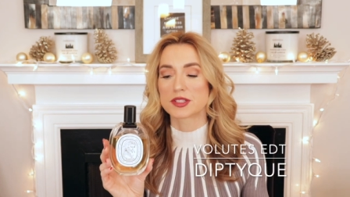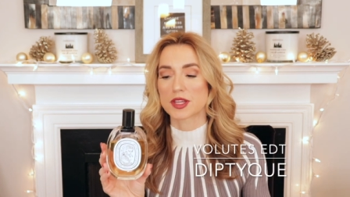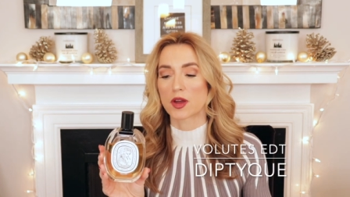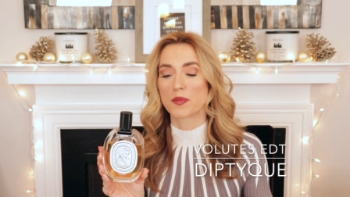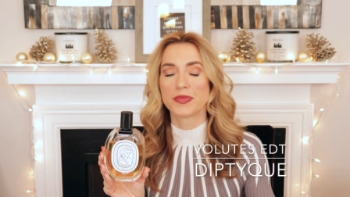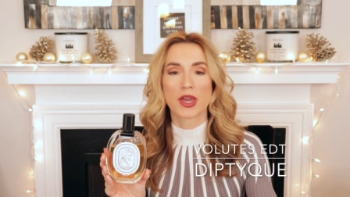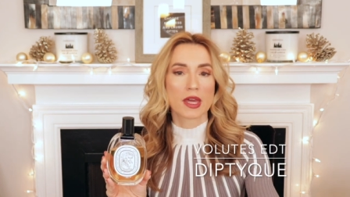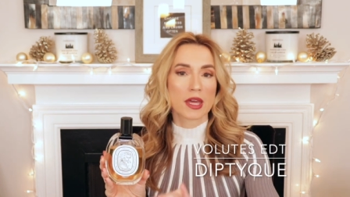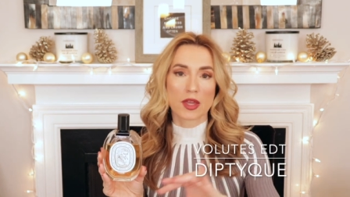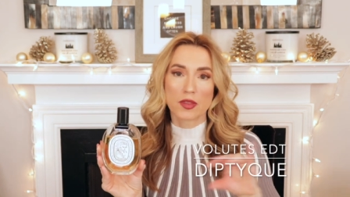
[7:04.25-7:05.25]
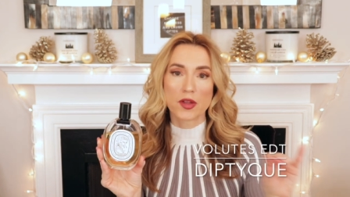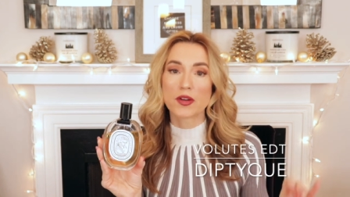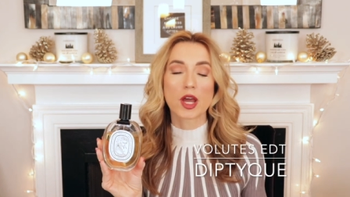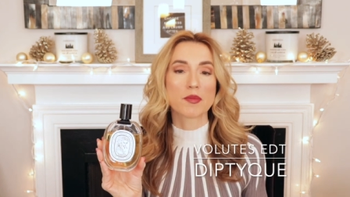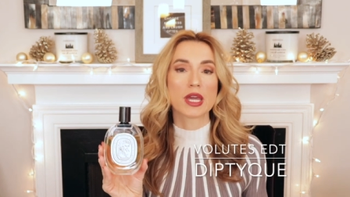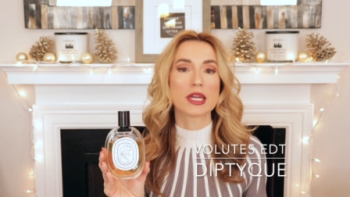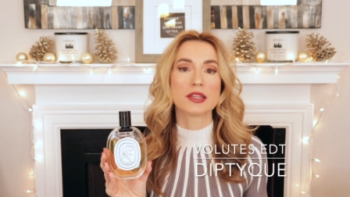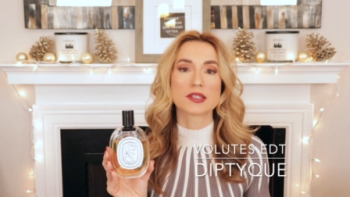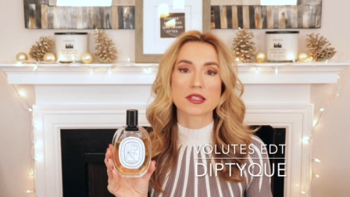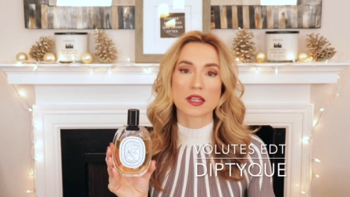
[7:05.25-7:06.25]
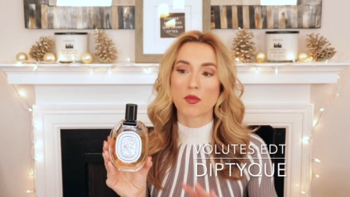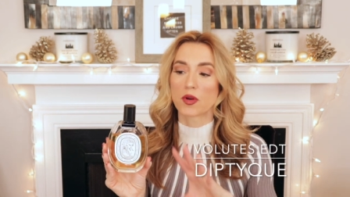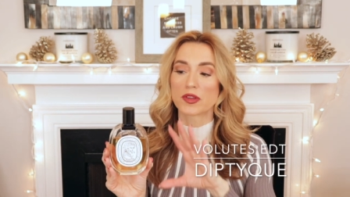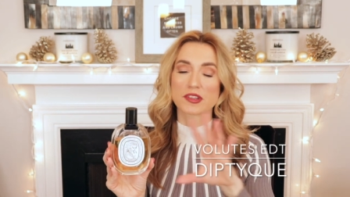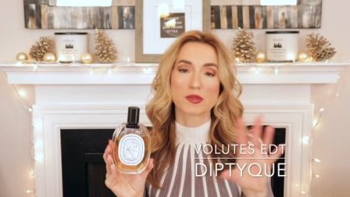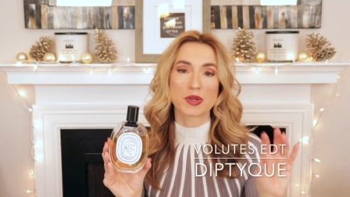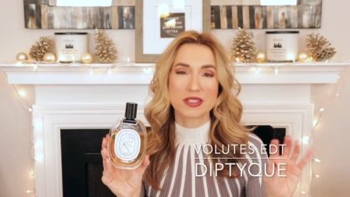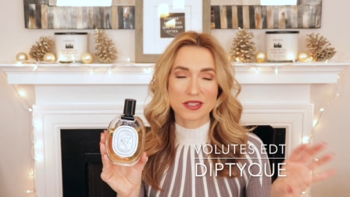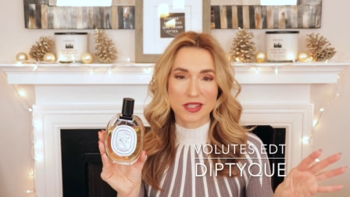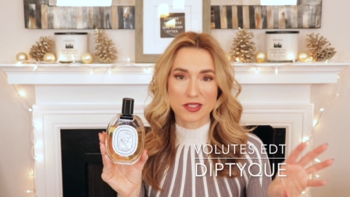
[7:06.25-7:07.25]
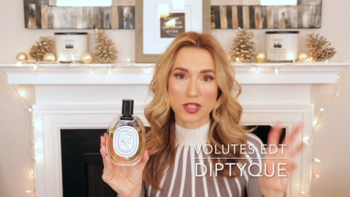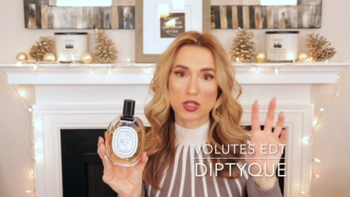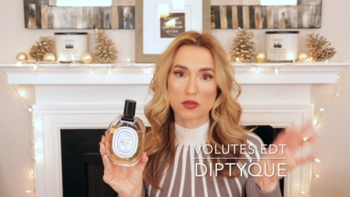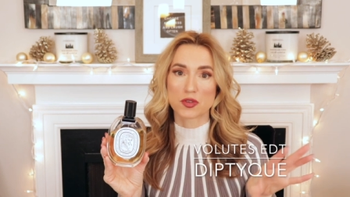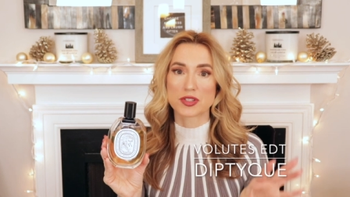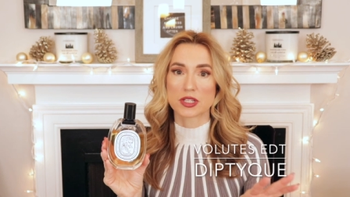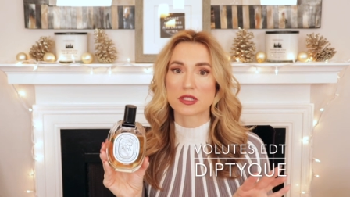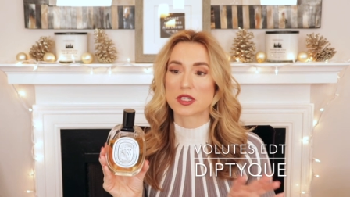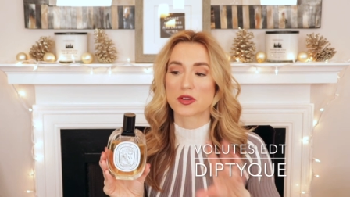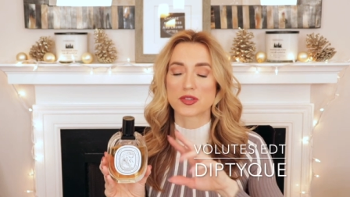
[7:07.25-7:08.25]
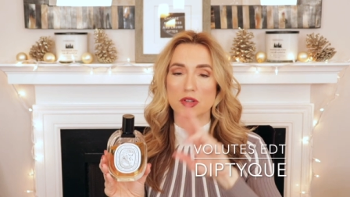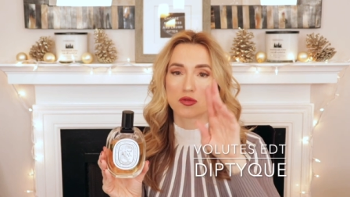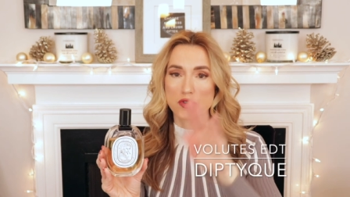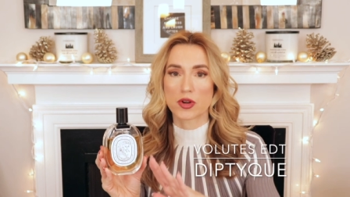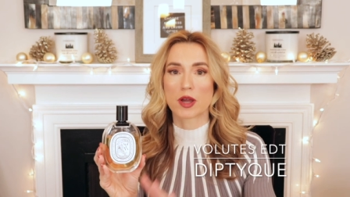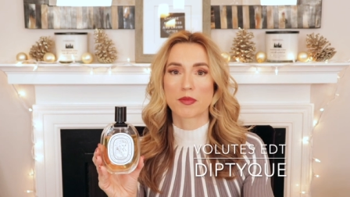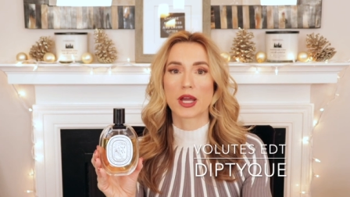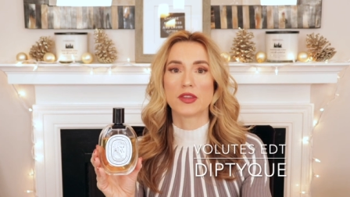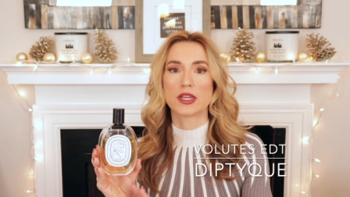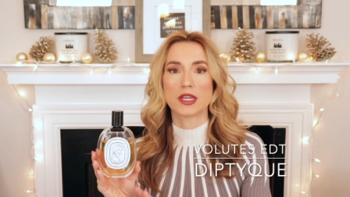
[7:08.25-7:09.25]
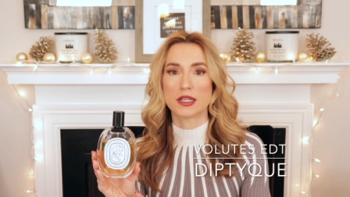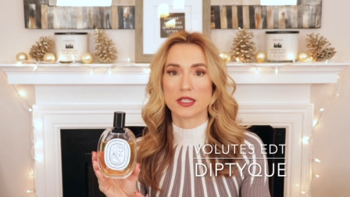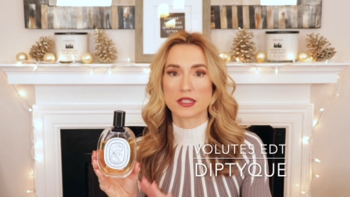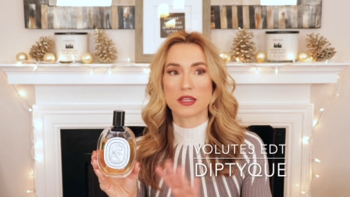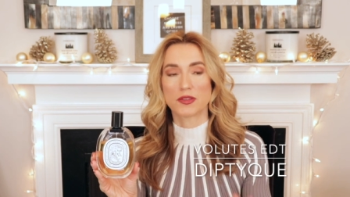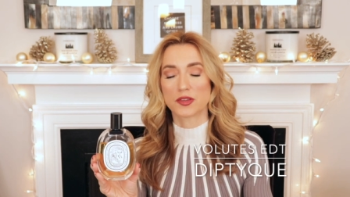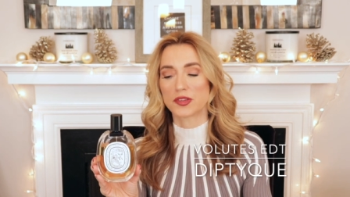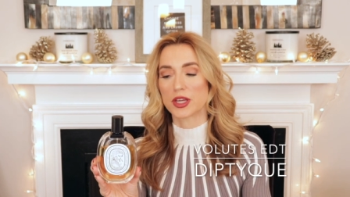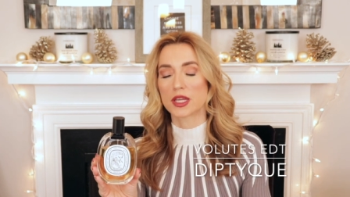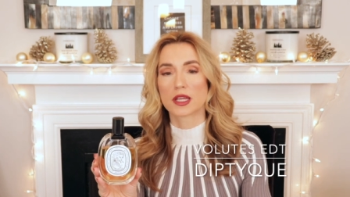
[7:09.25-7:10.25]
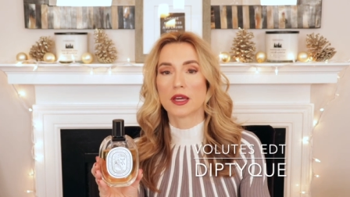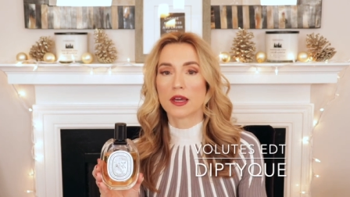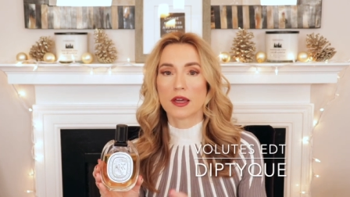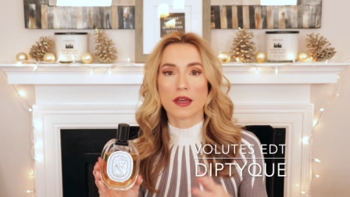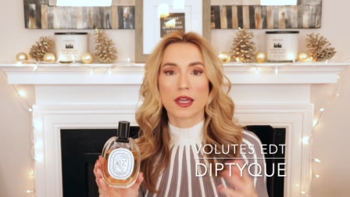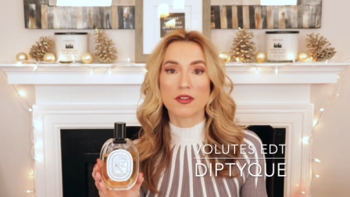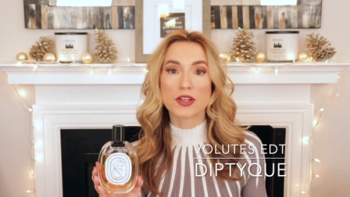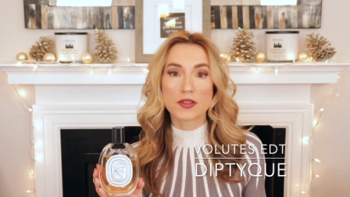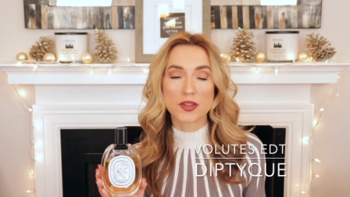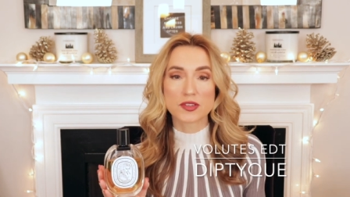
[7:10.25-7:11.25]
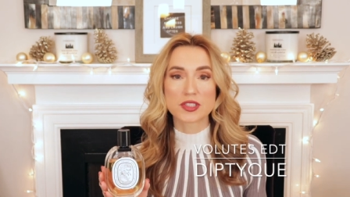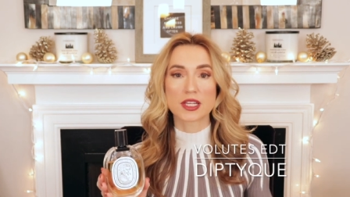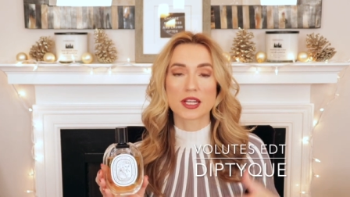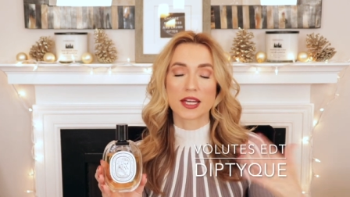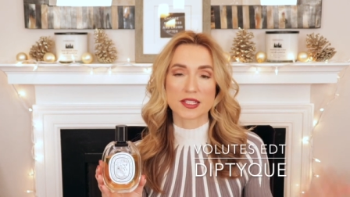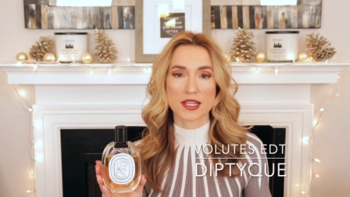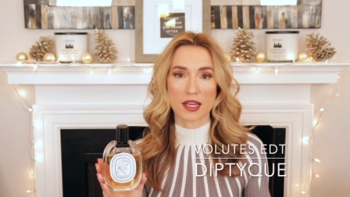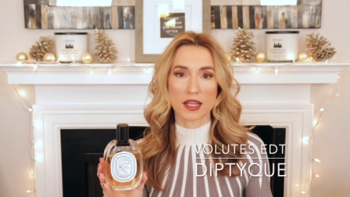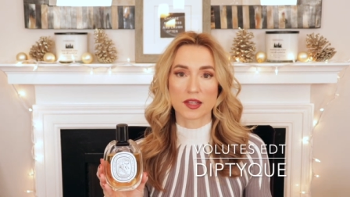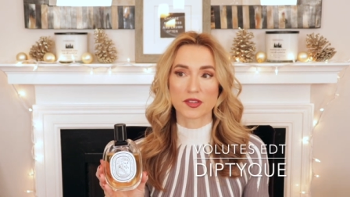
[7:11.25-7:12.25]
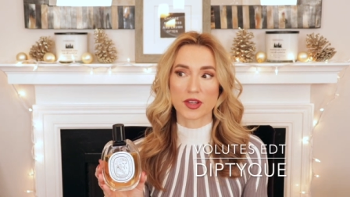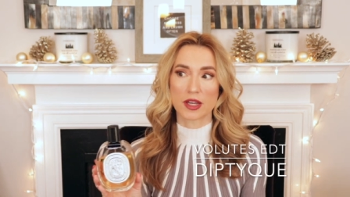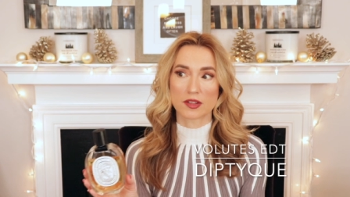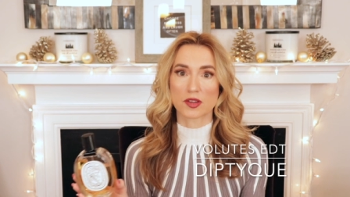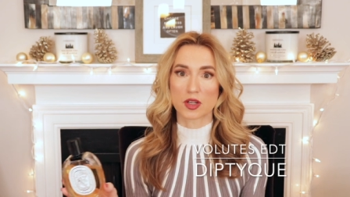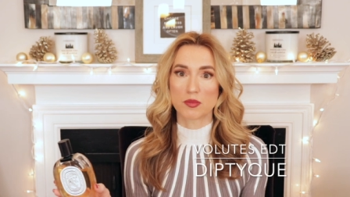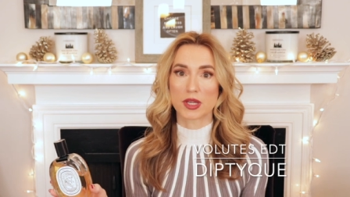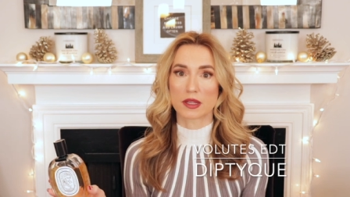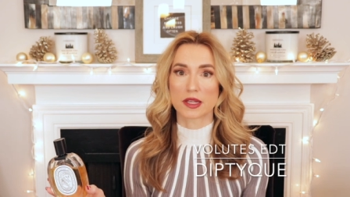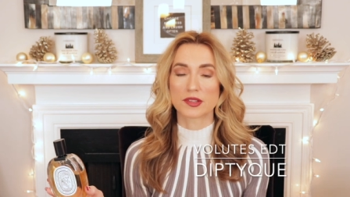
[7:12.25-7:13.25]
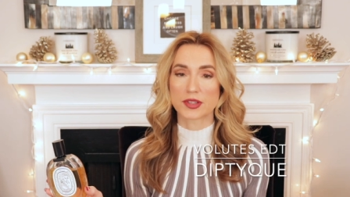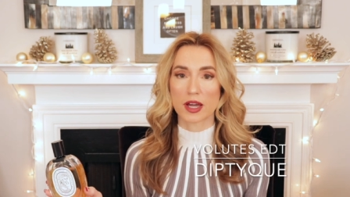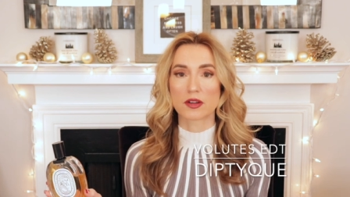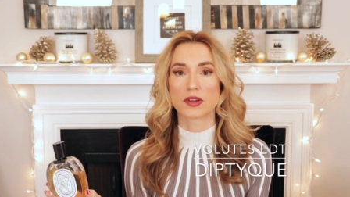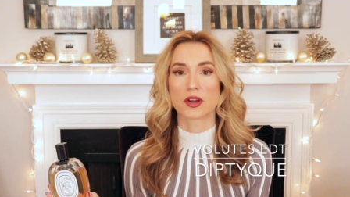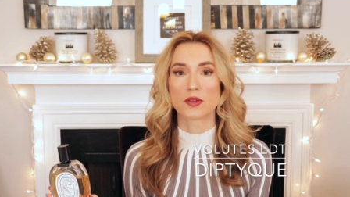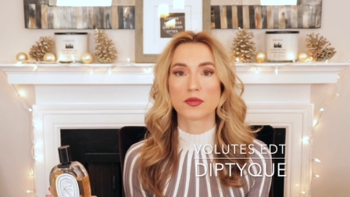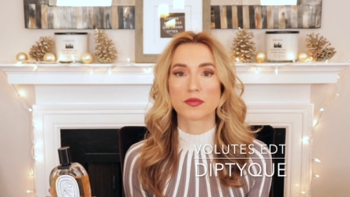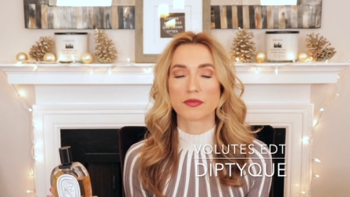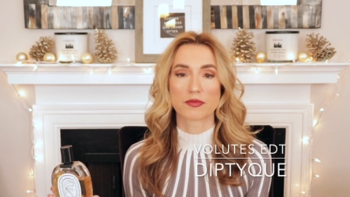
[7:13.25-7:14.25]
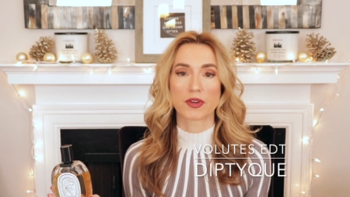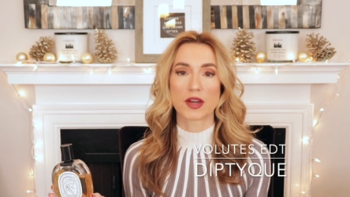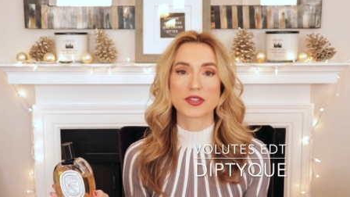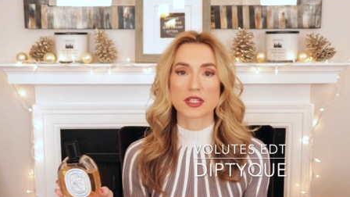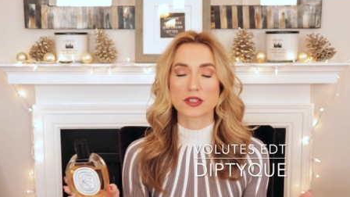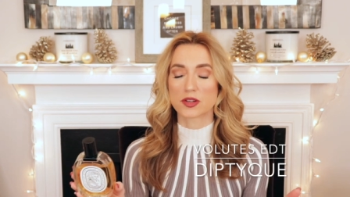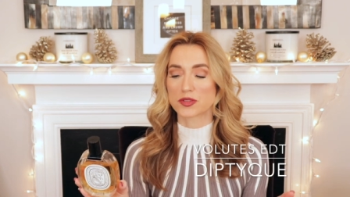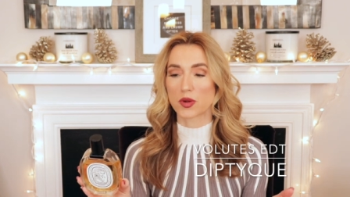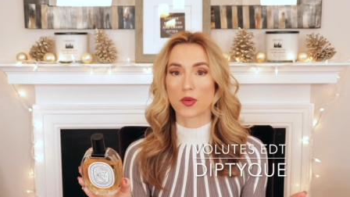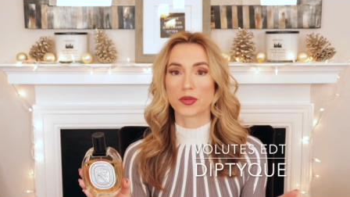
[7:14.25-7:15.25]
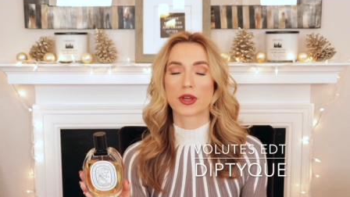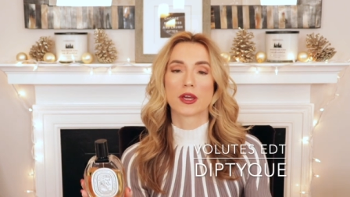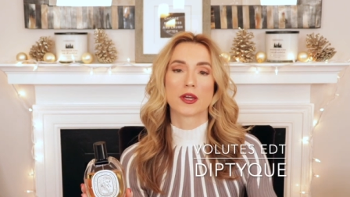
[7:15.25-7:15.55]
So they're not making this anymore. This has been discontinued for six years. So do not buy the EDT if you see it even if you see it at a secondhand site, it's going to be at least, I don't know, five, six years old